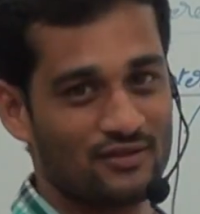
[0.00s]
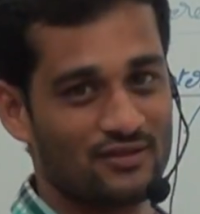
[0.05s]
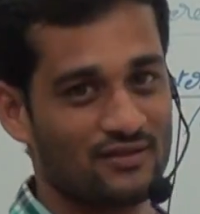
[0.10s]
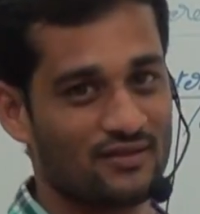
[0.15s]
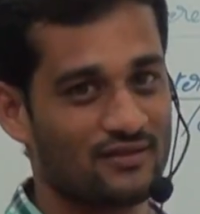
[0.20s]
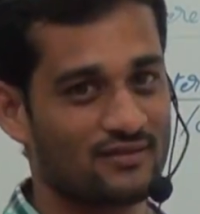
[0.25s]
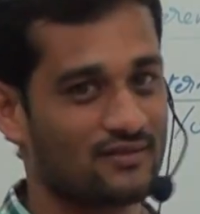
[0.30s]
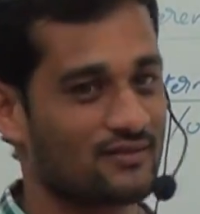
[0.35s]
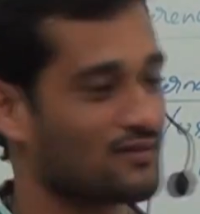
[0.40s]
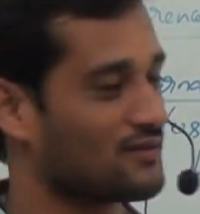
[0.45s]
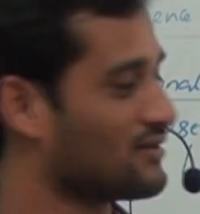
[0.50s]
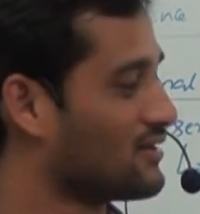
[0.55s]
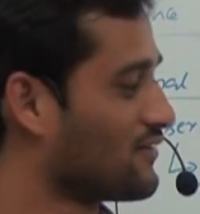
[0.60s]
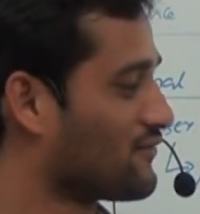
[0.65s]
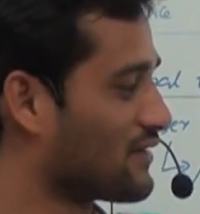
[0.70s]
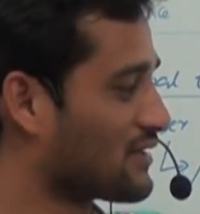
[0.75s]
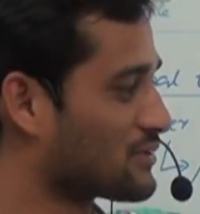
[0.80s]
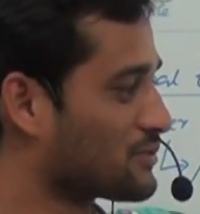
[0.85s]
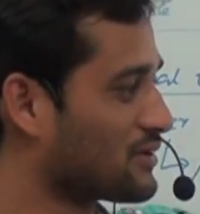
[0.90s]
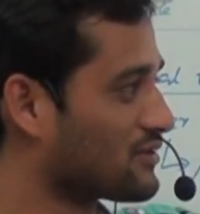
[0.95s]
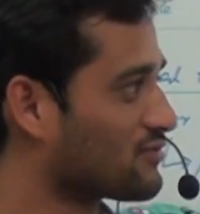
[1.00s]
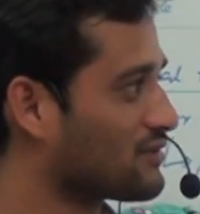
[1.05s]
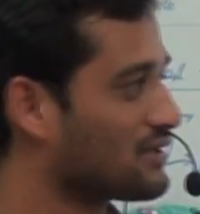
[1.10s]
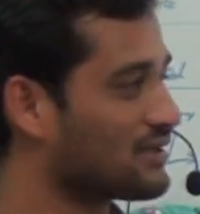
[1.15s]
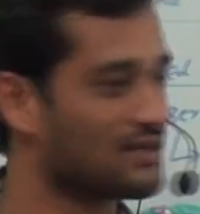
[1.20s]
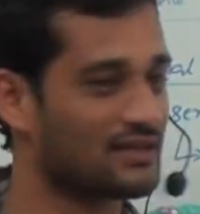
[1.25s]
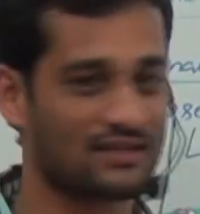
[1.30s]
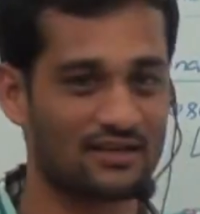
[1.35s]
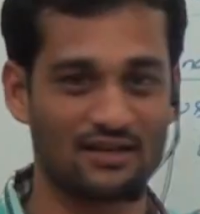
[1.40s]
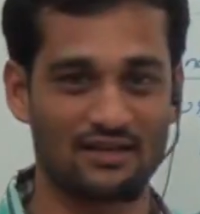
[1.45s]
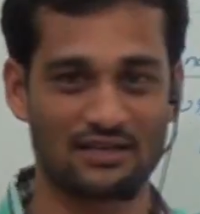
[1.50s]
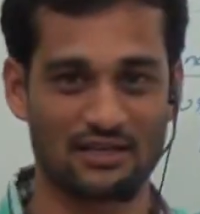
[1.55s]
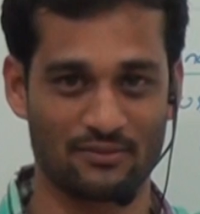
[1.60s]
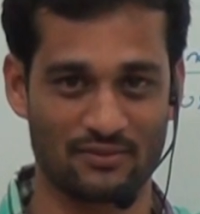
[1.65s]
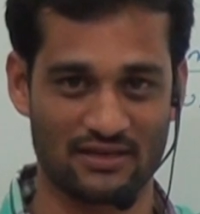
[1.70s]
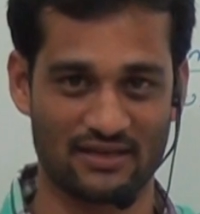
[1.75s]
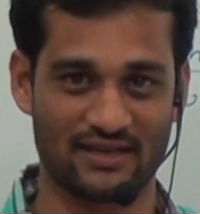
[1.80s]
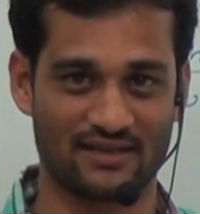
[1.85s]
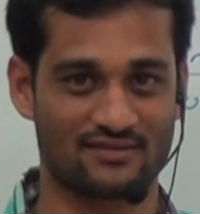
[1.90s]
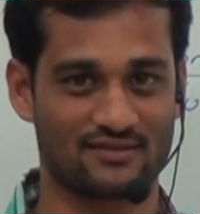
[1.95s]
this is the difference between internal
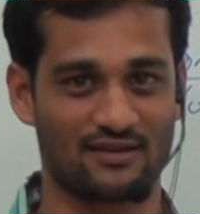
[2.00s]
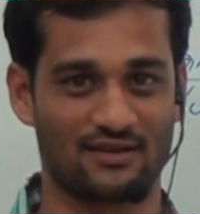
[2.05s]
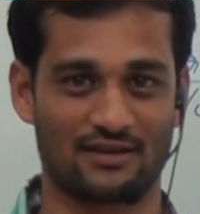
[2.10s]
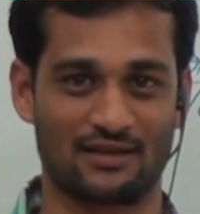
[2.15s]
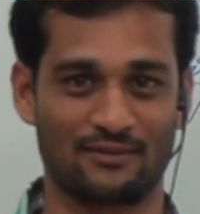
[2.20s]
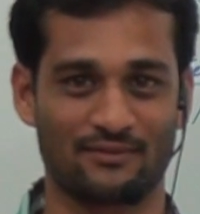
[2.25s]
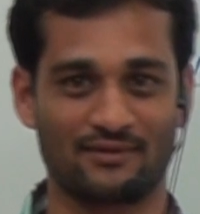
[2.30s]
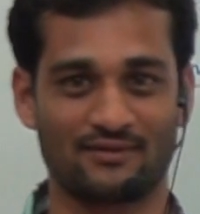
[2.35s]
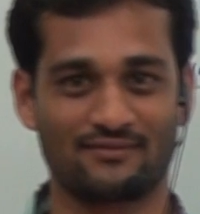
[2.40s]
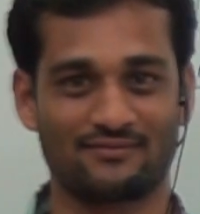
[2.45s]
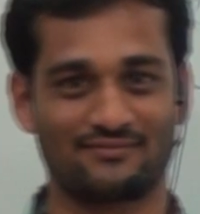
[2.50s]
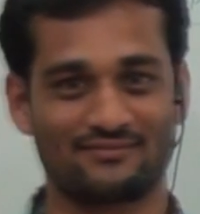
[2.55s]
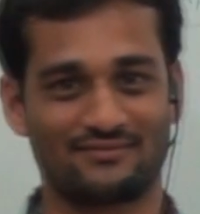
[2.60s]
table and external table.